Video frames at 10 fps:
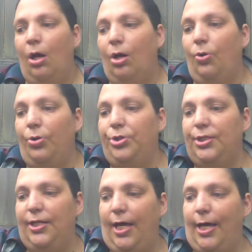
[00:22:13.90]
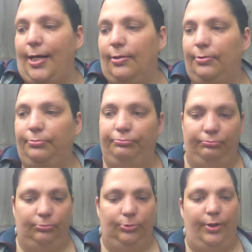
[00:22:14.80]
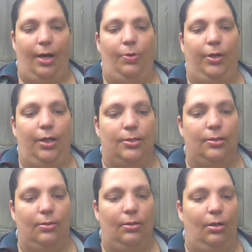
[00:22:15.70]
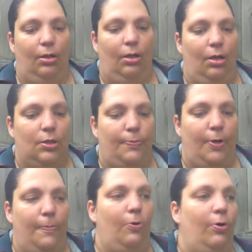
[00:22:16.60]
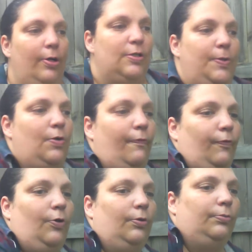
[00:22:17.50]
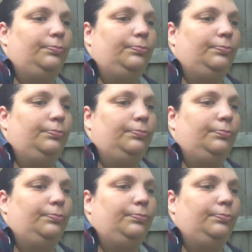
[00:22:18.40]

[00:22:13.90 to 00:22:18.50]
Gorgeous deck. That one is. Purple. It's beautiful.